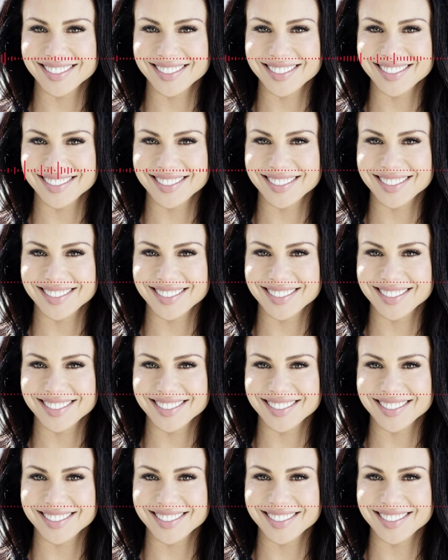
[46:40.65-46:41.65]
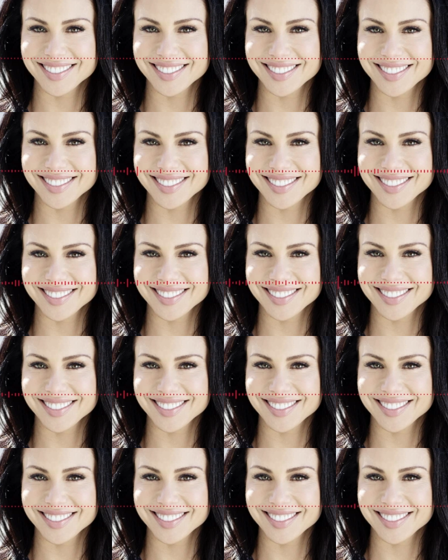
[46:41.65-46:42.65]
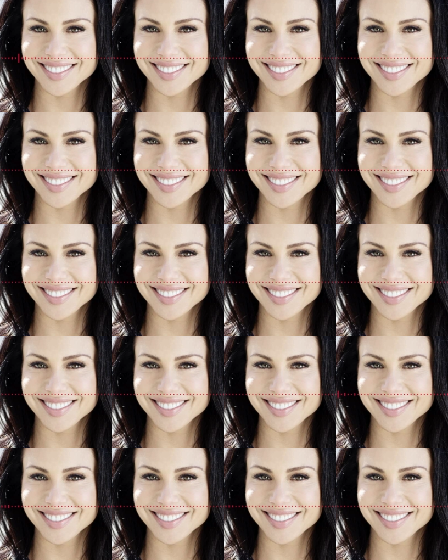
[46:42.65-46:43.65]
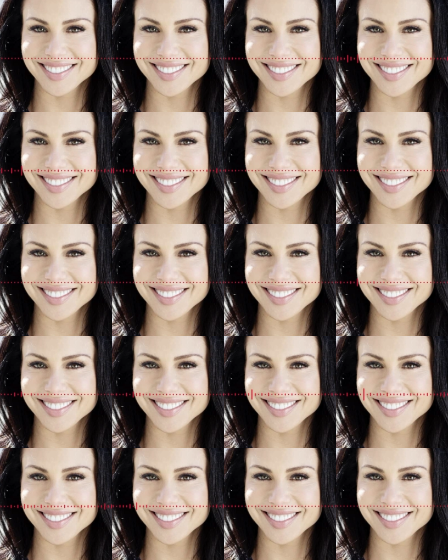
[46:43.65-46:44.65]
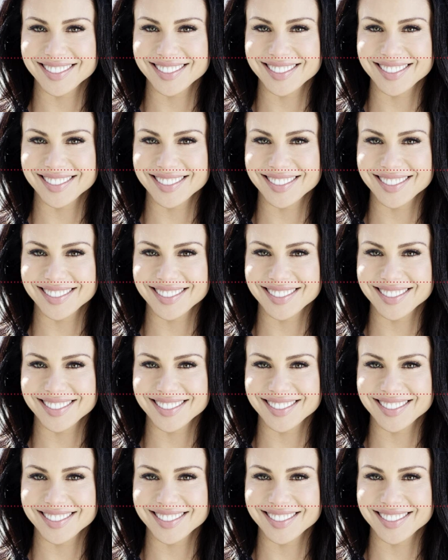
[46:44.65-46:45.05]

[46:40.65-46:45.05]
We're going to see family and see these business events, and